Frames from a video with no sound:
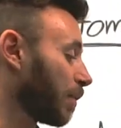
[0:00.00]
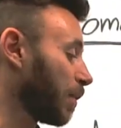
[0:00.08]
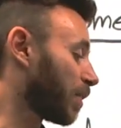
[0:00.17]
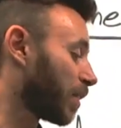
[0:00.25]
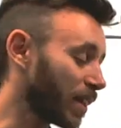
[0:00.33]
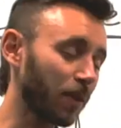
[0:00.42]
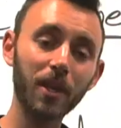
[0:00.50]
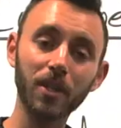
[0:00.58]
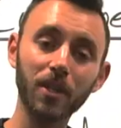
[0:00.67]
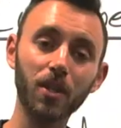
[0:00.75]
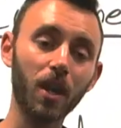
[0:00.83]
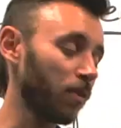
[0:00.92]
we think that we can
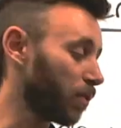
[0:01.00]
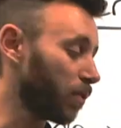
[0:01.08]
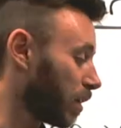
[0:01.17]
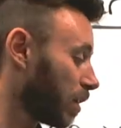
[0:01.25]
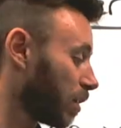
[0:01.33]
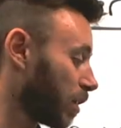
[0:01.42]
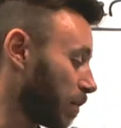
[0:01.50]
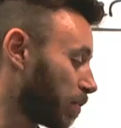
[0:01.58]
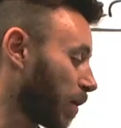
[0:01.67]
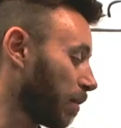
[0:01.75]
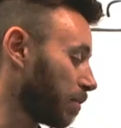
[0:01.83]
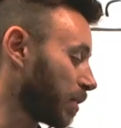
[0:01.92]
solve the
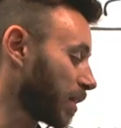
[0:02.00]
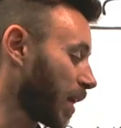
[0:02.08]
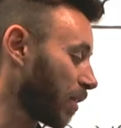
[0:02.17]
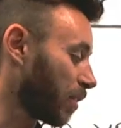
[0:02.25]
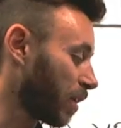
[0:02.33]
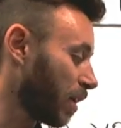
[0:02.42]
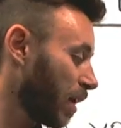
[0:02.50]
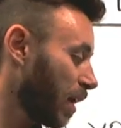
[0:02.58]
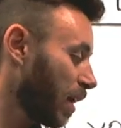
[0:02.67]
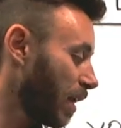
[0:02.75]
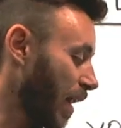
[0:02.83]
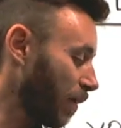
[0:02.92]
problems together,
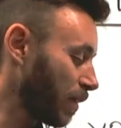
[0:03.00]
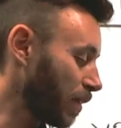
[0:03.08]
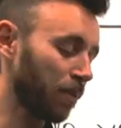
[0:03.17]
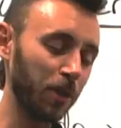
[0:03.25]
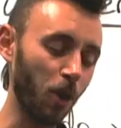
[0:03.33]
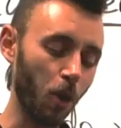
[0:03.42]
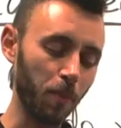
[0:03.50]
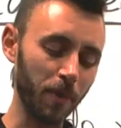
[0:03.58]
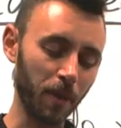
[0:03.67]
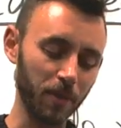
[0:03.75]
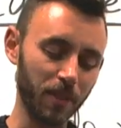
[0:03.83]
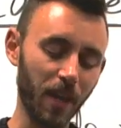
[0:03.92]
now it's simply opening
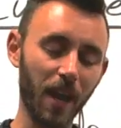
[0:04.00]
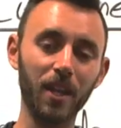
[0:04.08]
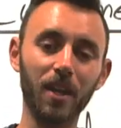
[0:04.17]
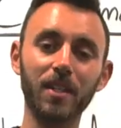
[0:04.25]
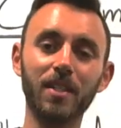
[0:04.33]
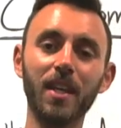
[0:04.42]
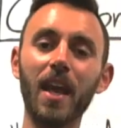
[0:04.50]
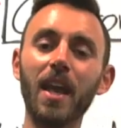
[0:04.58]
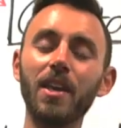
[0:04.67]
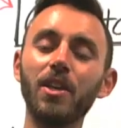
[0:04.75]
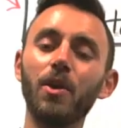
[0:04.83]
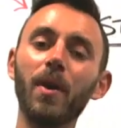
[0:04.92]
up the dialogue to say, hey,
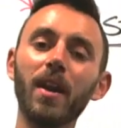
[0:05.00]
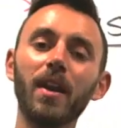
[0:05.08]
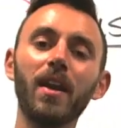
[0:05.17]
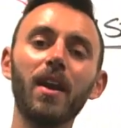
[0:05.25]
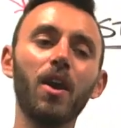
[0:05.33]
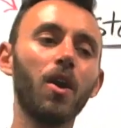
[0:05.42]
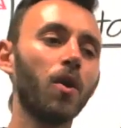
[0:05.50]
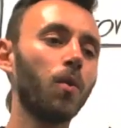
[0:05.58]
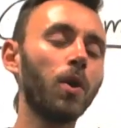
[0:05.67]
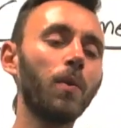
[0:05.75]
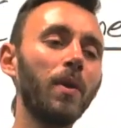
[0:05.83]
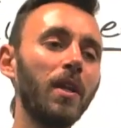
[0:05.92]
you know what
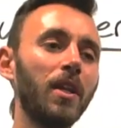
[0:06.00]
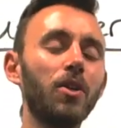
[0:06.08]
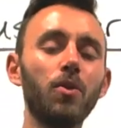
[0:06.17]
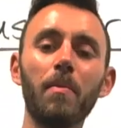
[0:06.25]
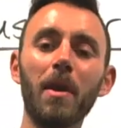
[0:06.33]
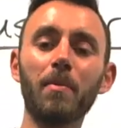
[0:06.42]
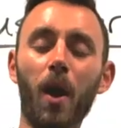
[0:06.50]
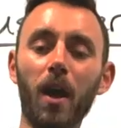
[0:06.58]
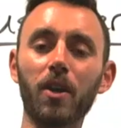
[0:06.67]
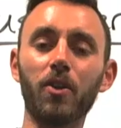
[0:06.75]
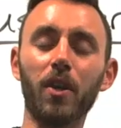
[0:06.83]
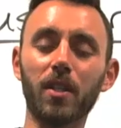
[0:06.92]
do we need to do to make
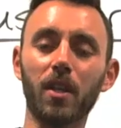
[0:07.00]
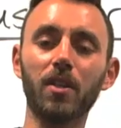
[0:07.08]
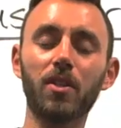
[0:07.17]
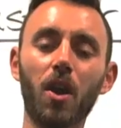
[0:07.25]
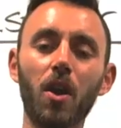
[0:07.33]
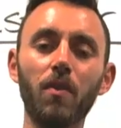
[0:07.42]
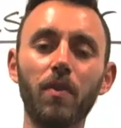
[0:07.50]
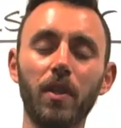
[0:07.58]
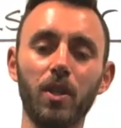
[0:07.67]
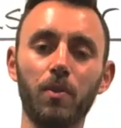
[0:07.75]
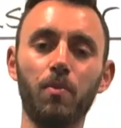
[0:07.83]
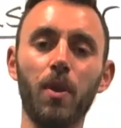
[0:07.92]
progress on solving
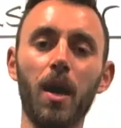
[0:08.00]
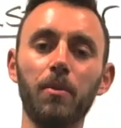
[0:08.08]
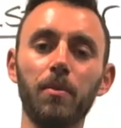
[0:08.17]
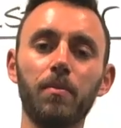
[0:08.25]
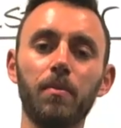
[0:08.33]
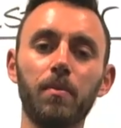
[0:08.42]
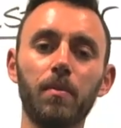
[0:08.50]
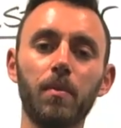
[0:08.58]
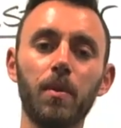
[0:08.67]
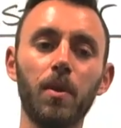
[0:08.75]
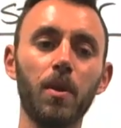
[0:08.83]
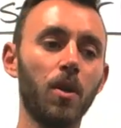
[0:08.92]
this problem?
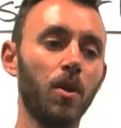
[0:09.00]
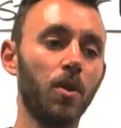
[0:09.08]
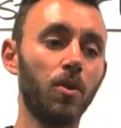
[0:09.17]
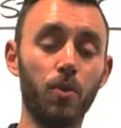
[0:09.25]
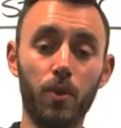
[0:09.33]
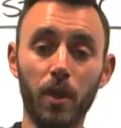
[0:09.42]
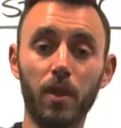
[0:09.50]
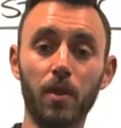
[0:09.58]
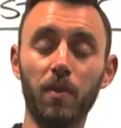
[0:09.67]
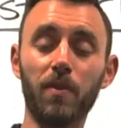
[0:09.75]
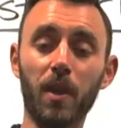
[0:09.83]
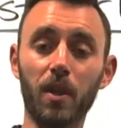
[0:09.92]
You think that
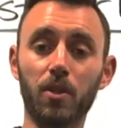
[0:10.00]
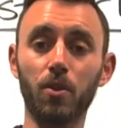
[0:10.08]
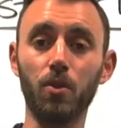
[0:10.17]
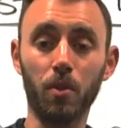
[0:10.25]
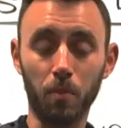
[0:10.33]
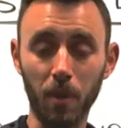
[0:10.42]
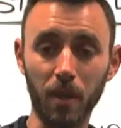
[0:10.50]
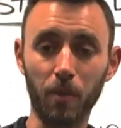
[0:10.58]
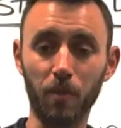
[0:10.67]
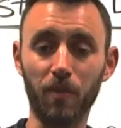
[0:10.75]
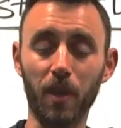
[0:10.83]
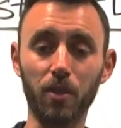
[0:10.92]
we've got a solution, we think
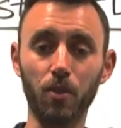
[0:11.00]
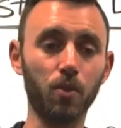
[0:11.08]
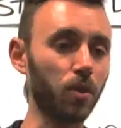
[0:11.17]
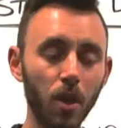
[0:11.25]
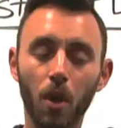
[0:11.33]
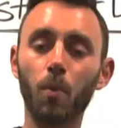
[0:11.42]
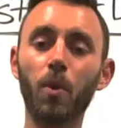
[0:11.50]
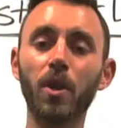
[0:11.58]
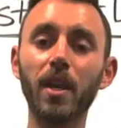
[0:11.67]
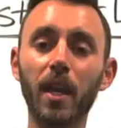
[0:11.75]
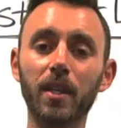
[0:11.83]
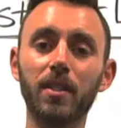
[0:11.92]
we've got a solution, what are the
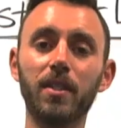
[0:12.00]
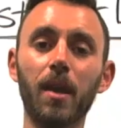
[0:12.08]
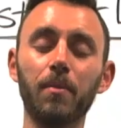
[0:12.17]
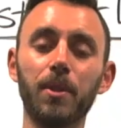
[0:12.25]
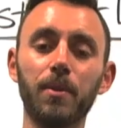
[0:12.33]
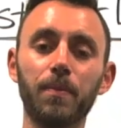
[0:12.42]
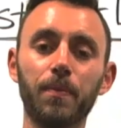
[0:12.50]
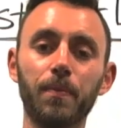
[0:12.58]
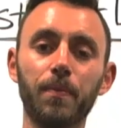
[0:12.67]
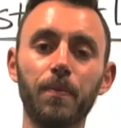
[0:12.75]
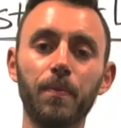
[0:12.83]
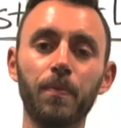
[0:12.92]
next steps?
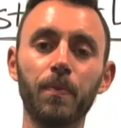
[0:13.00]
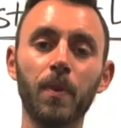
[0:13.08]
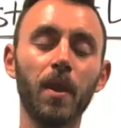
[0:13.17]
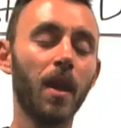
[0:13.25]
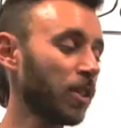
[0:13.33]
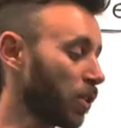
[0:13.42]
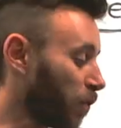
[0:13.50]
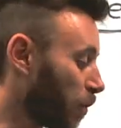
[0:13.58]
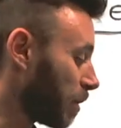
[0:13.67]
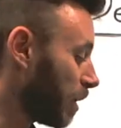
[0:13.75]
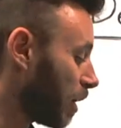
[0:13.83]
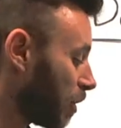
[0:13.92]
And so from
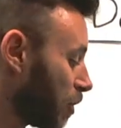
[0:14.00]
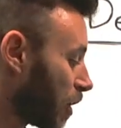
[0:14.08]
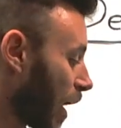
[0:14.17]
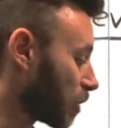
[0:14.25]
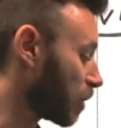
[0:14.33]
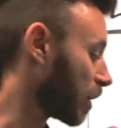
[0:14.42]
here, you're actually